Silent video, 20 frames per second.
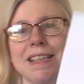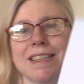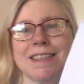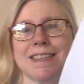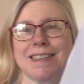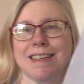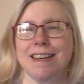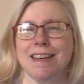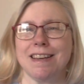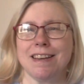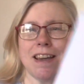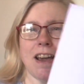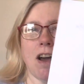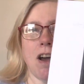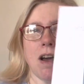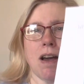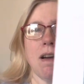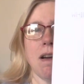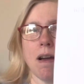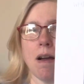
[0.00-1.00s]
see
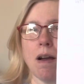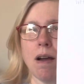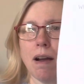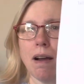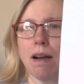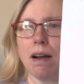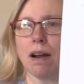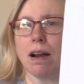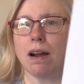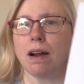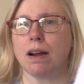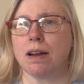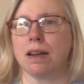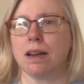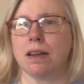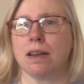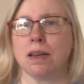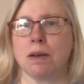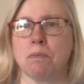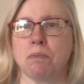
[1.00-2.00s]
your
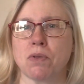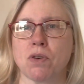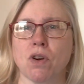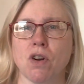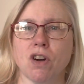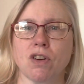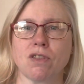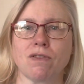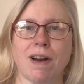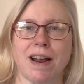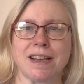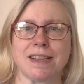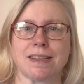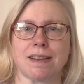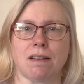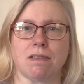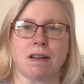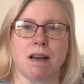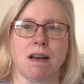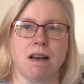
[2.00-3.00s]
progress
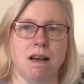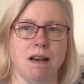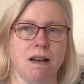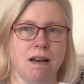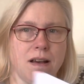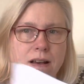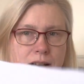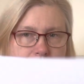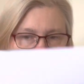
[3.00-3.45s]
on her,